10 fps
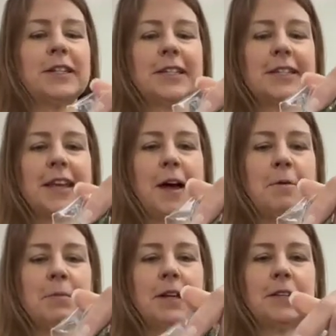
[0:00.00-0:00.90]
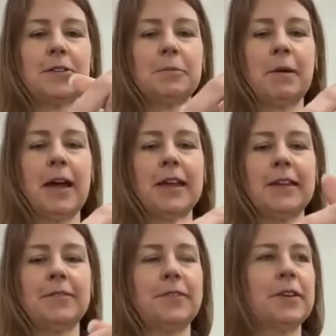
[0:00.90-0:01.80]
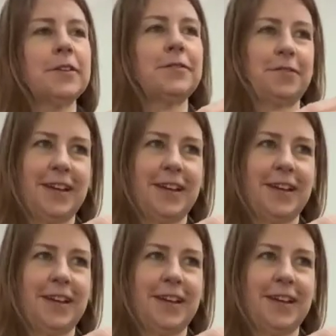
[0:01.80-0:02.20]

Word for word: a discount because you're buying it for your